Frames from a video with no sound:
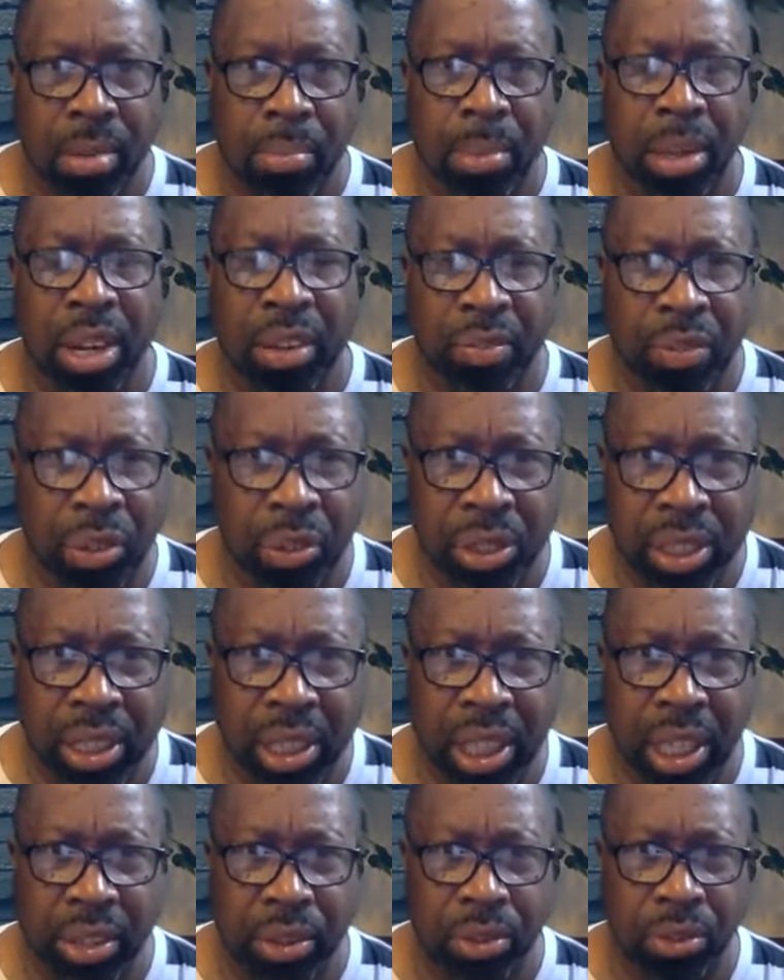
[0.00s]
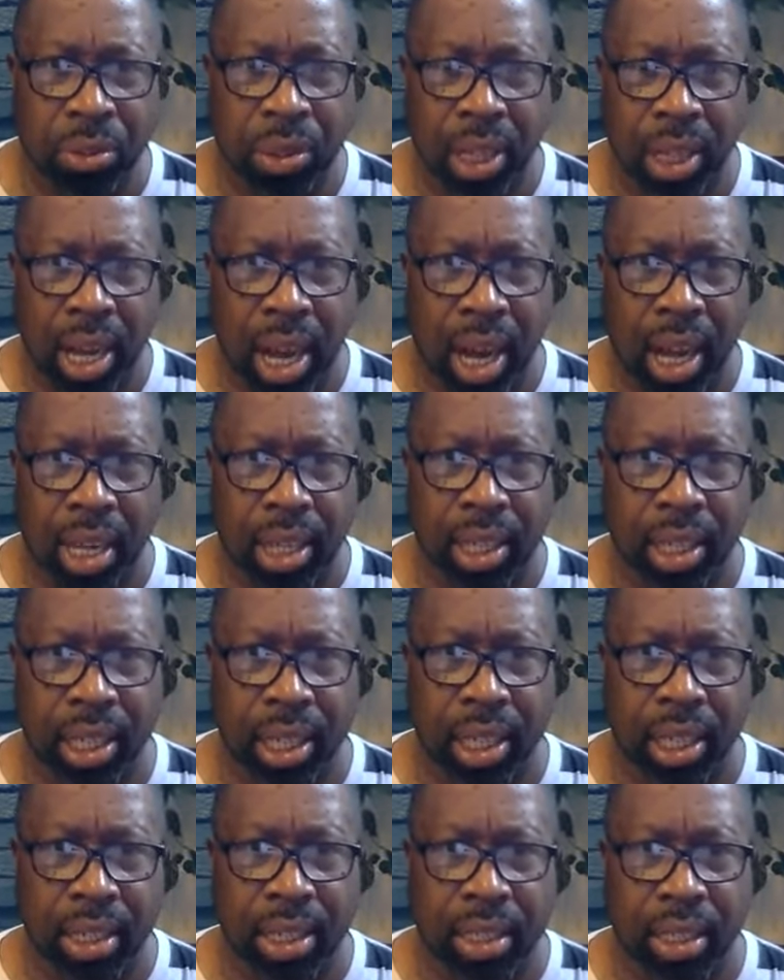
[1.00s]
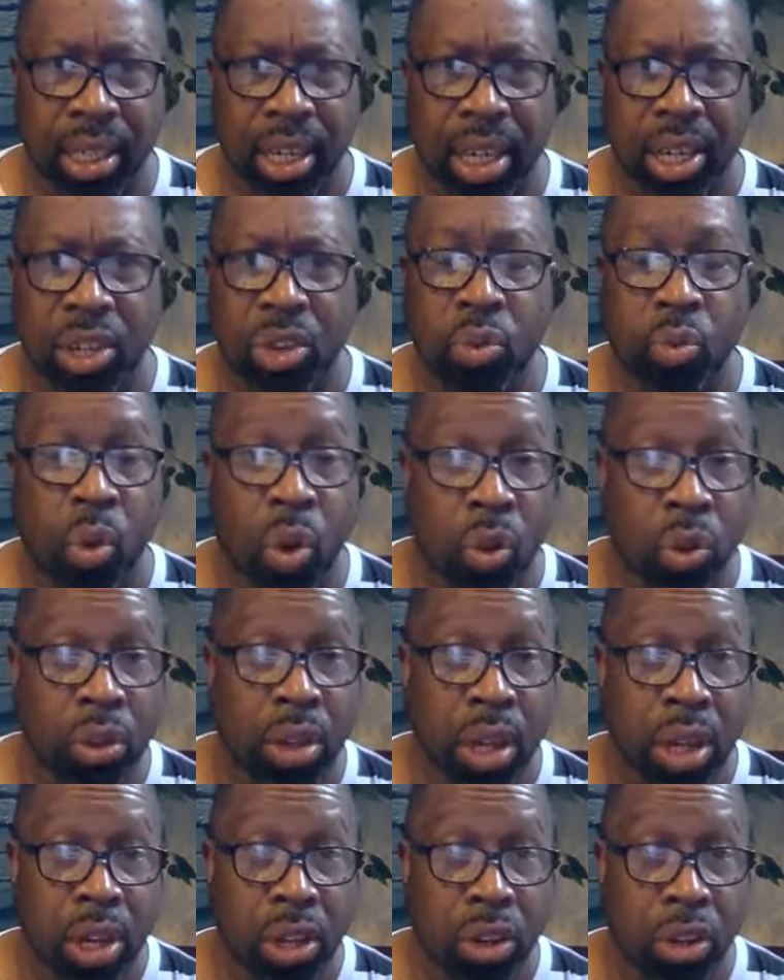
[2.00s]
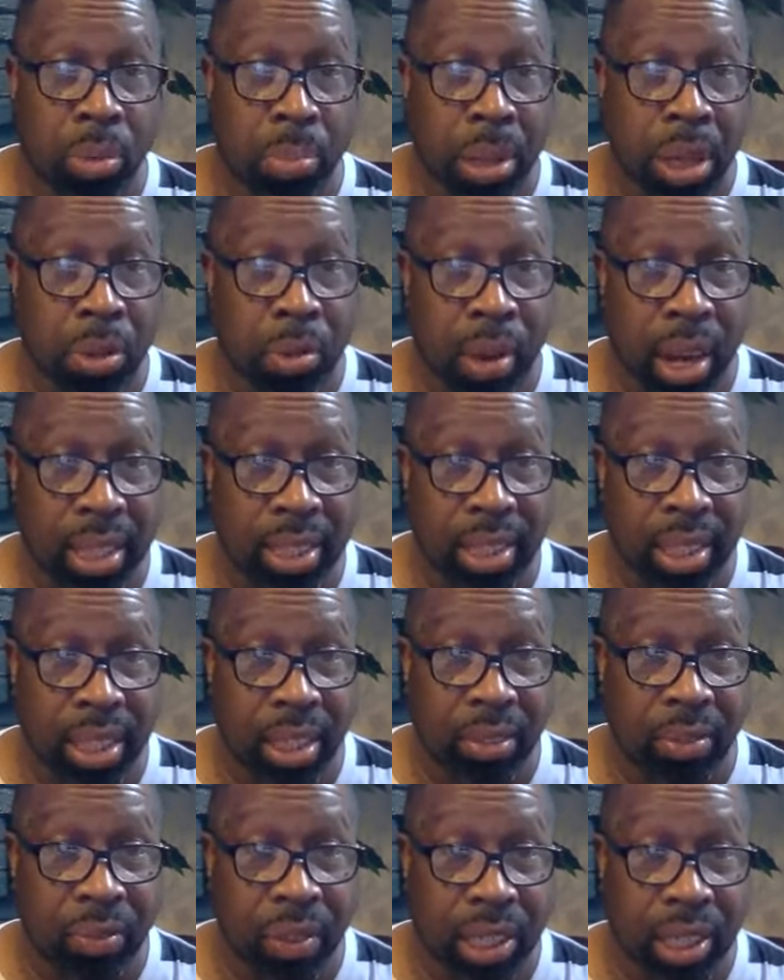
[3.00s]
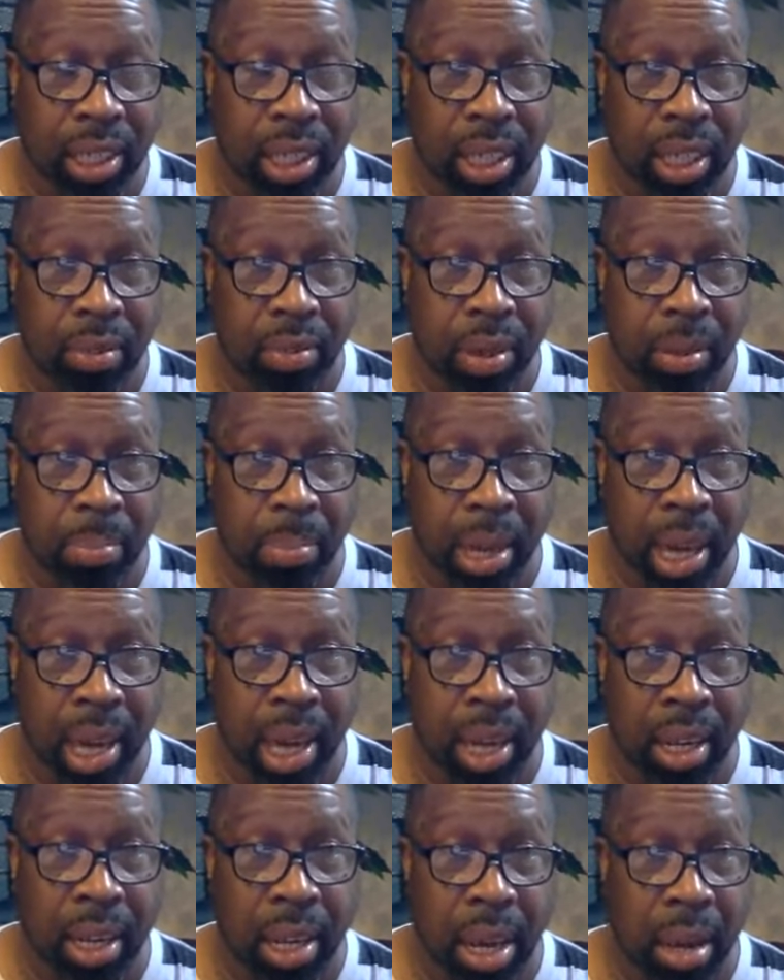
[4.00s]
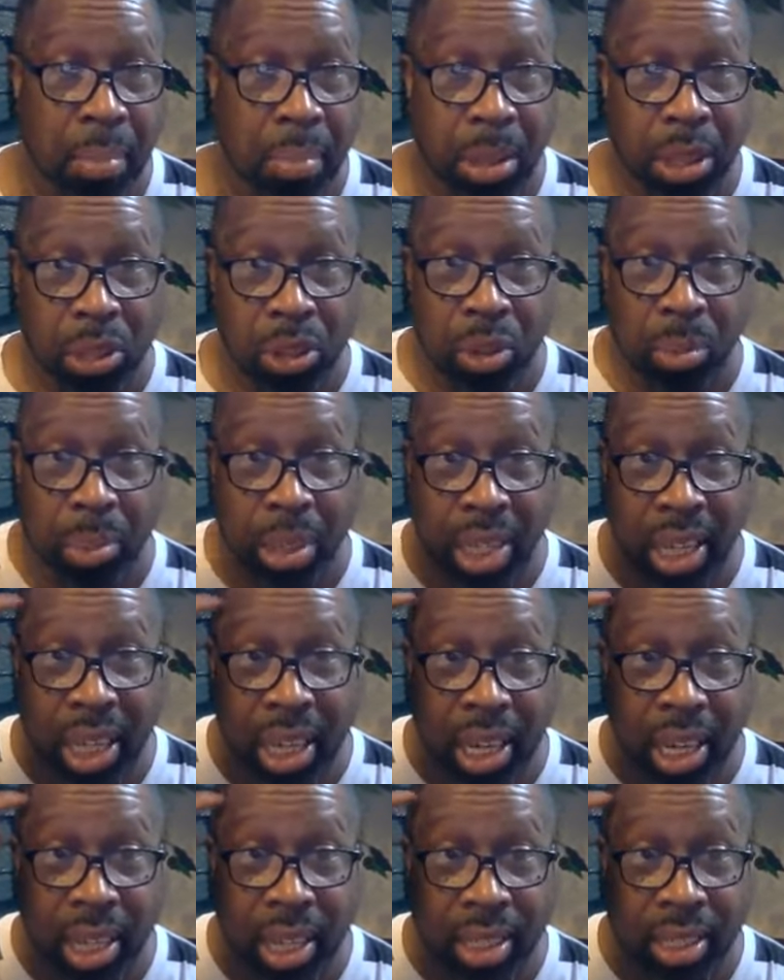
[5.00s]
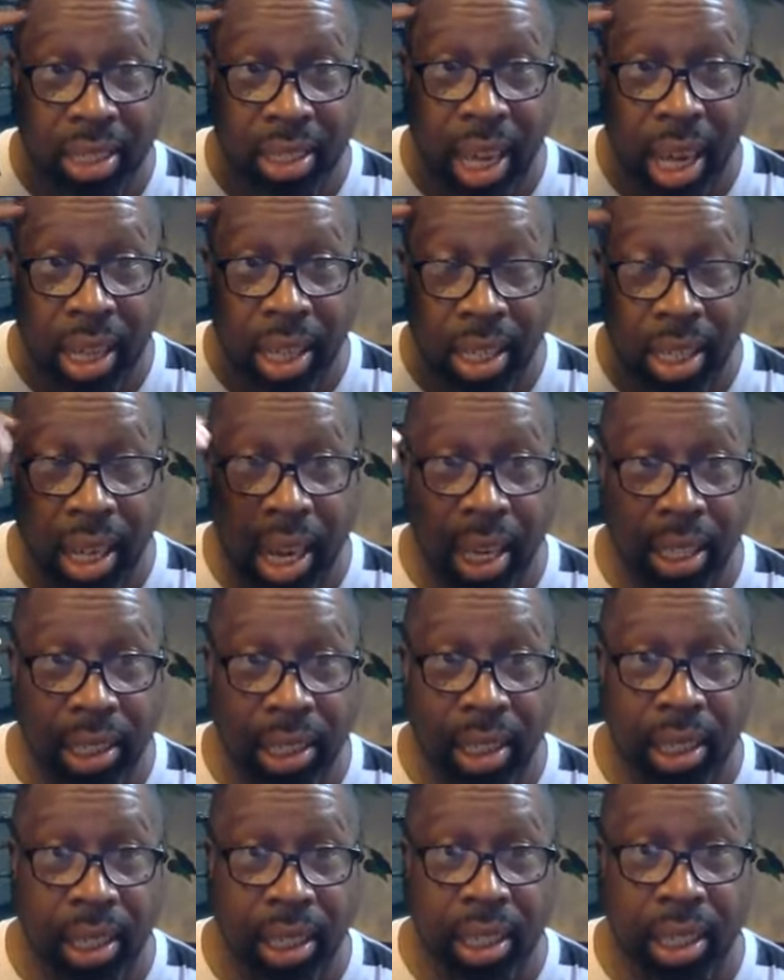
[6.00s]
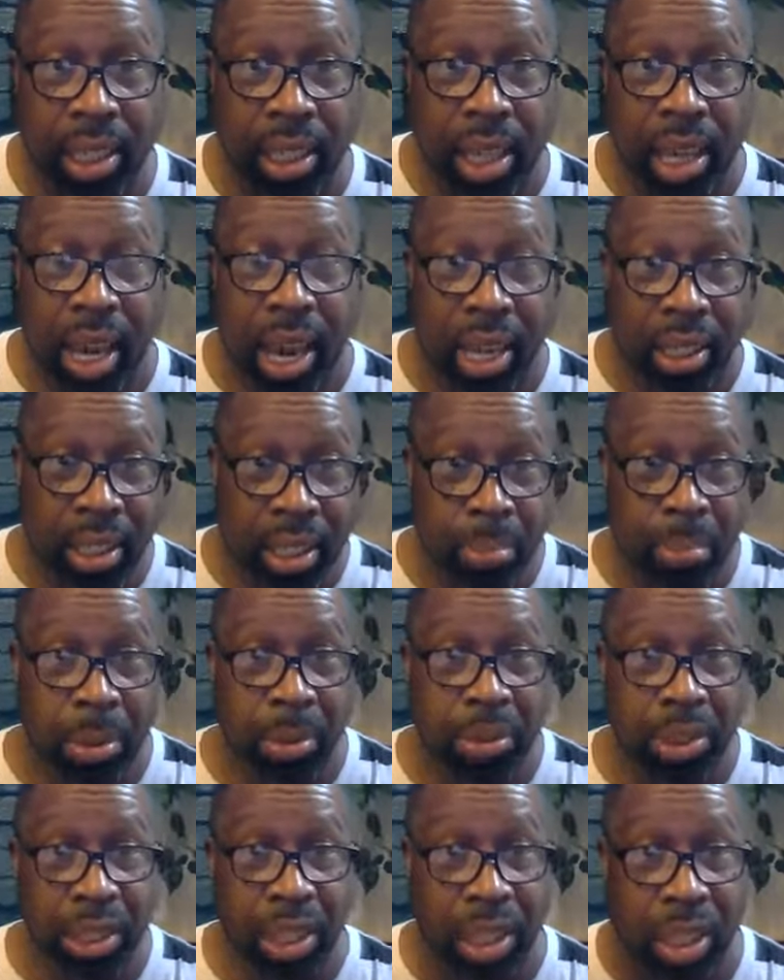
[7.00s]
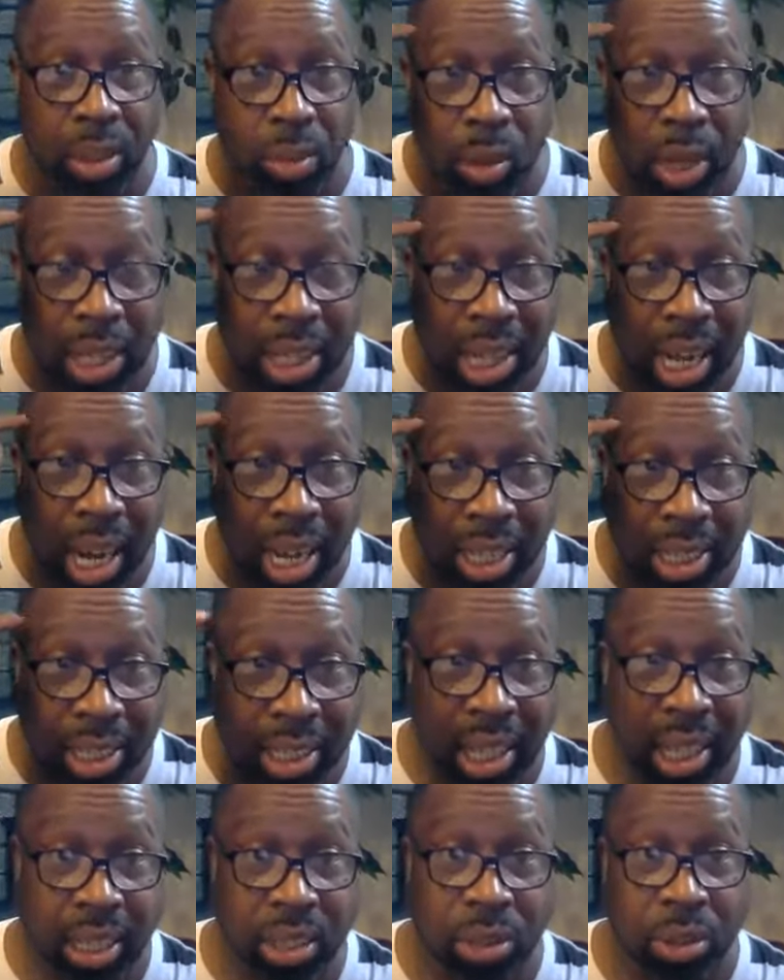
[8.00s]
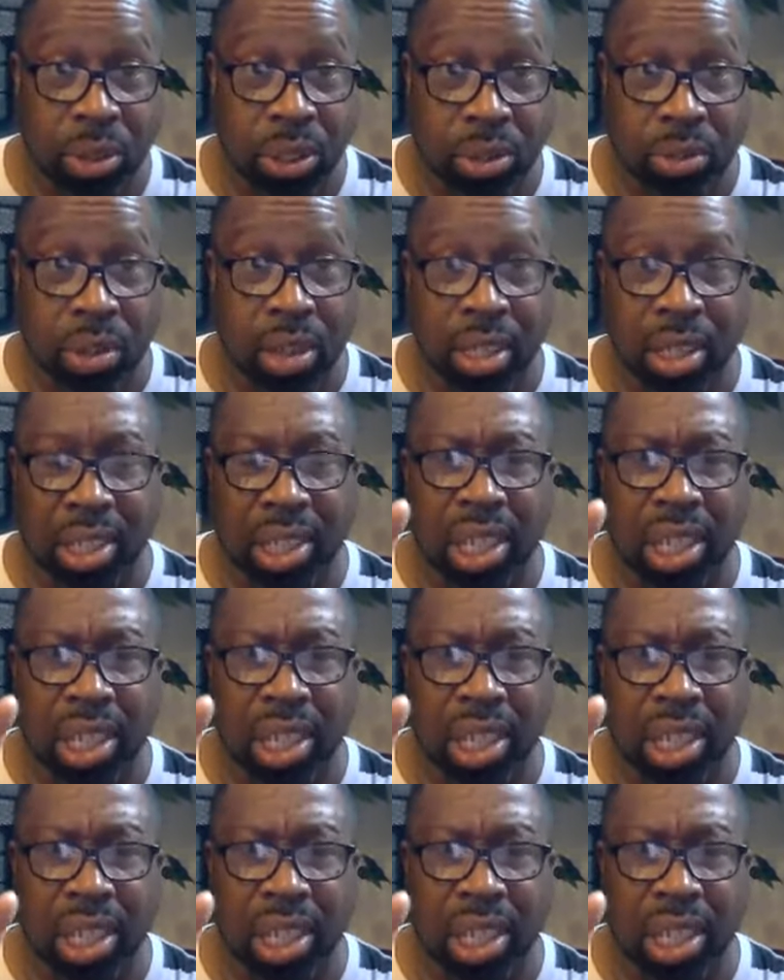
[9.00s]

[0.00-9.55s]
but if you see it through the God lens, you won't, you'll be wrestling physically with man, but you'll be getting psychologically and spiritually what God is saying through the struggle.